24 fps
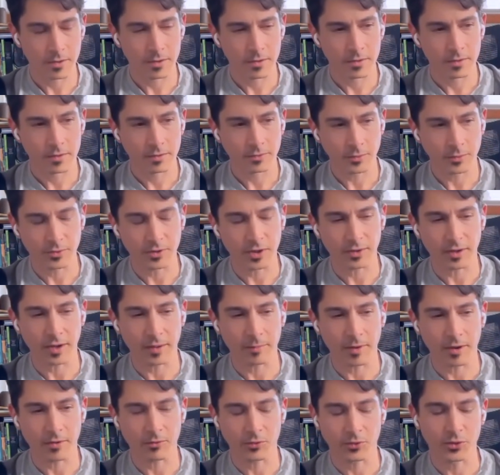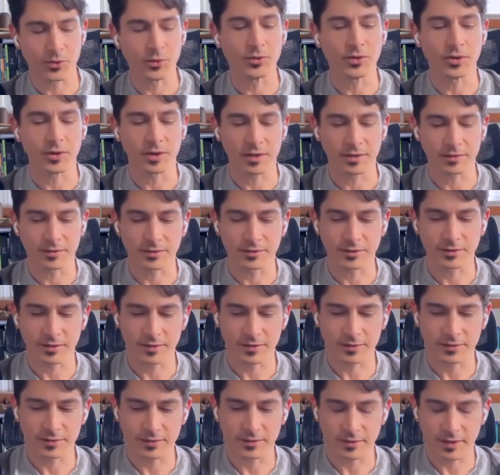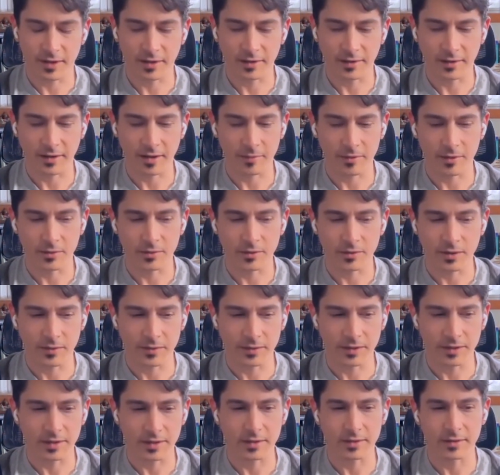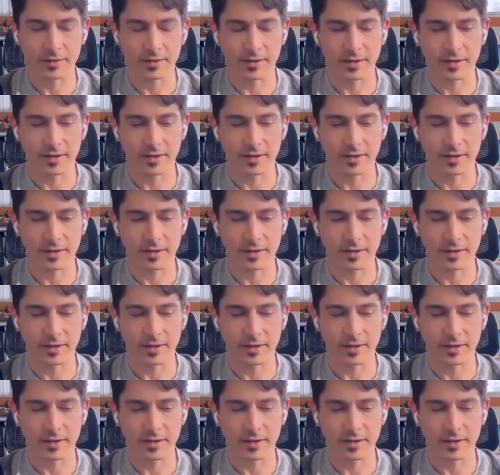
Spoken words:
So I'm not reducing it just to this economic utility.